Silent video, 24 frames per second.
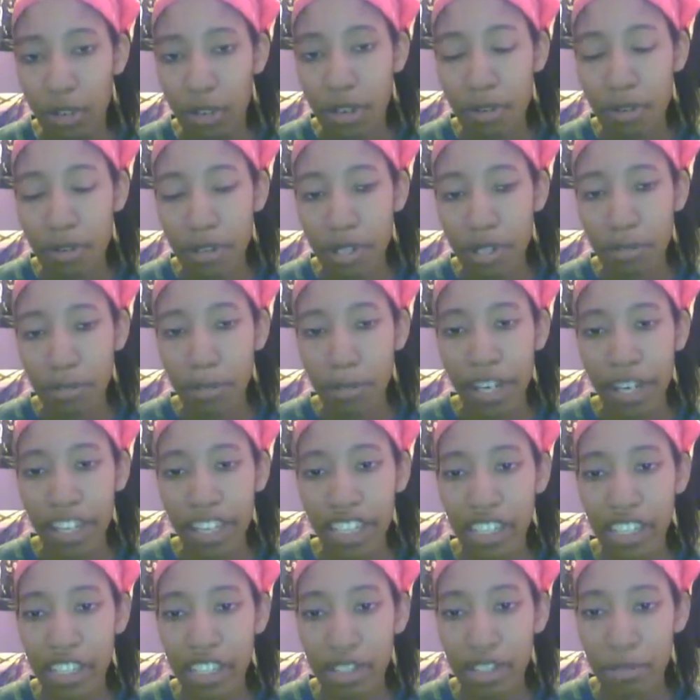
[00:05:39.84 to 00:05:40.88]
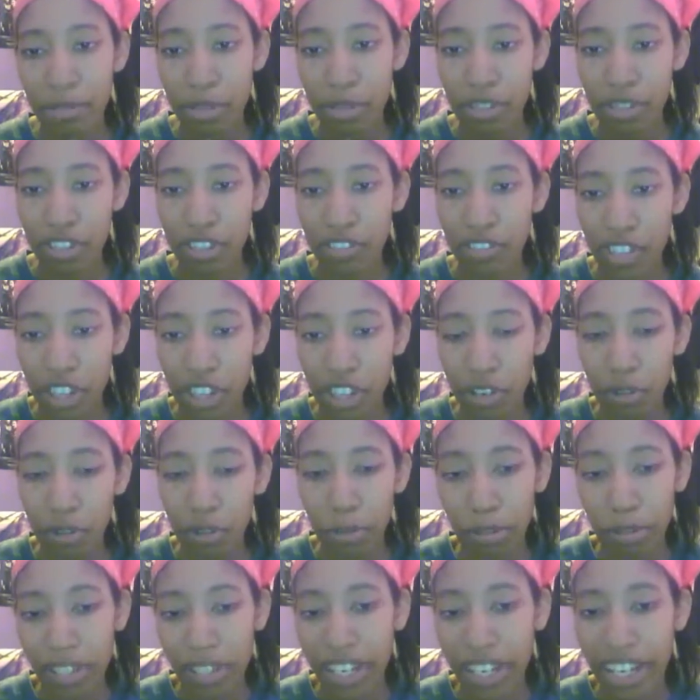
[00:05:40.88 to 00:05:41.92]
we would pick a music video to
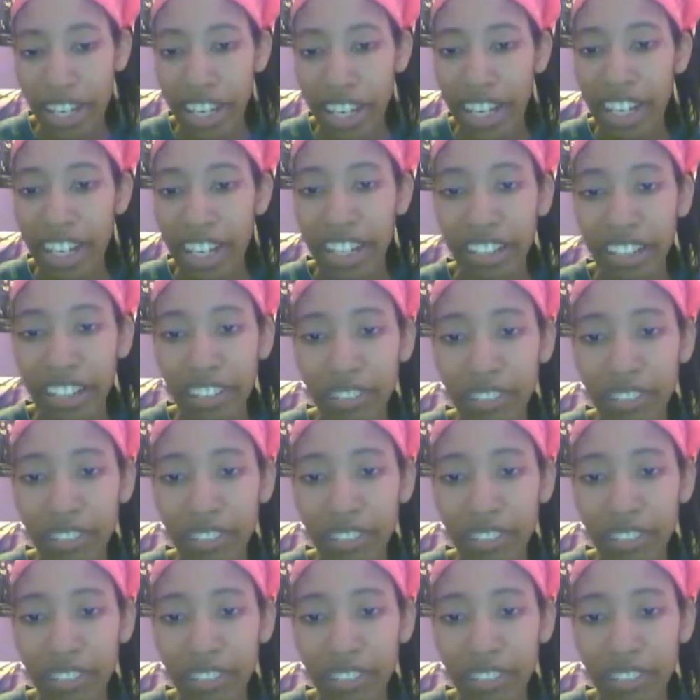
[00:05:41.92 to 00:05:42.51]
play,